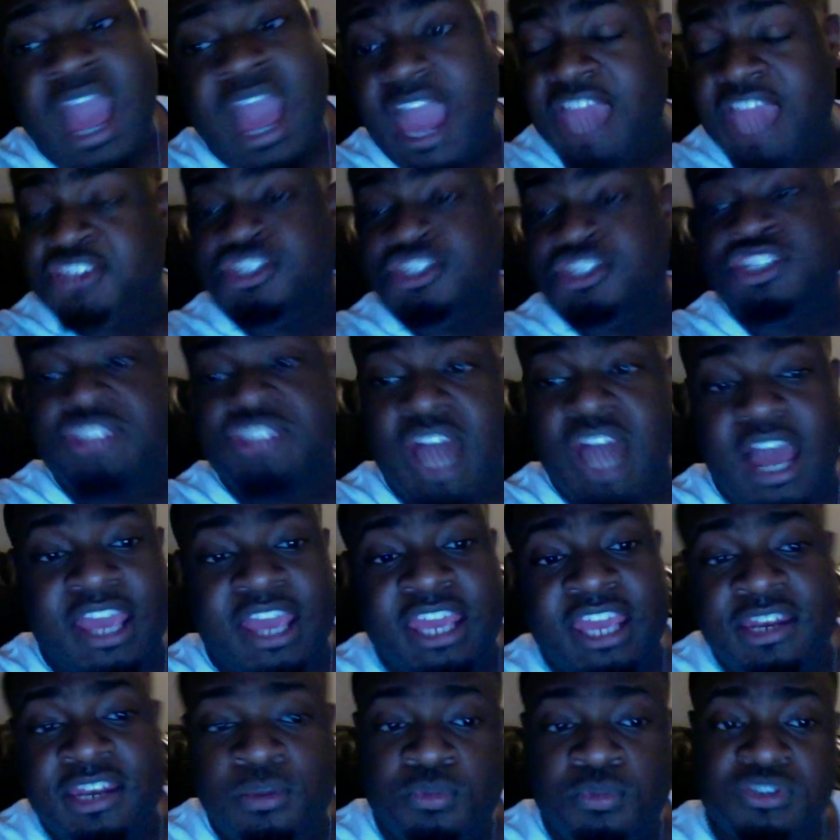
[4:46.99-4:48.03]
And she started
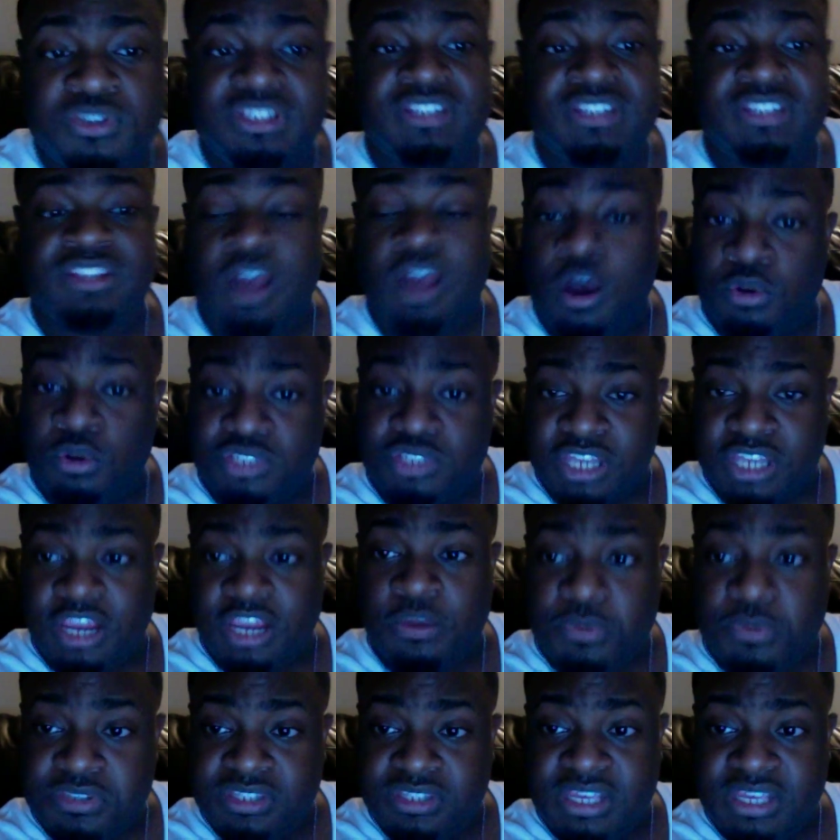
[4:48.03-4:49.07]
hitting the receipts, the hotel
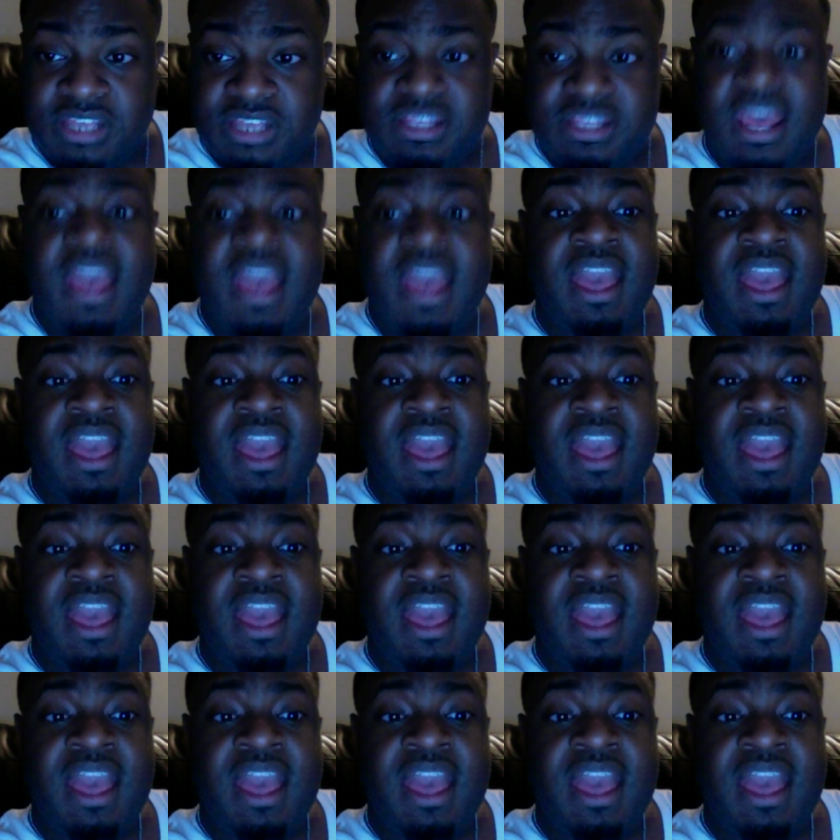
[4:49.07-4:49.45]
receipts.